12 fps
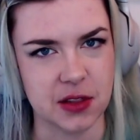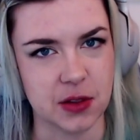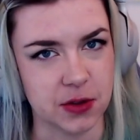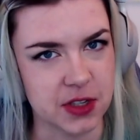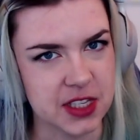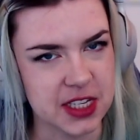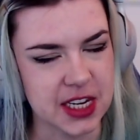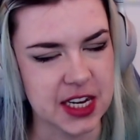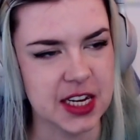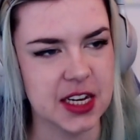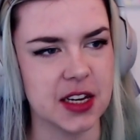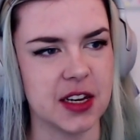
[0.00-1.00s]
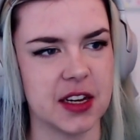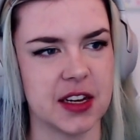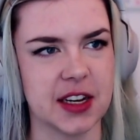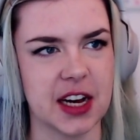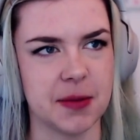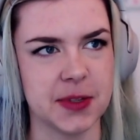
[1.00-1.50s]
Thursday,
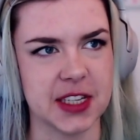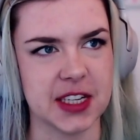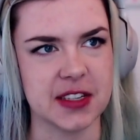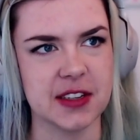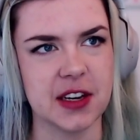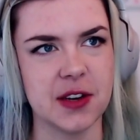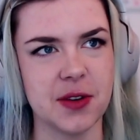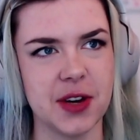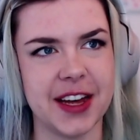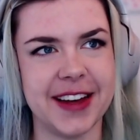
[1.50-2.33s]
a couple days ago.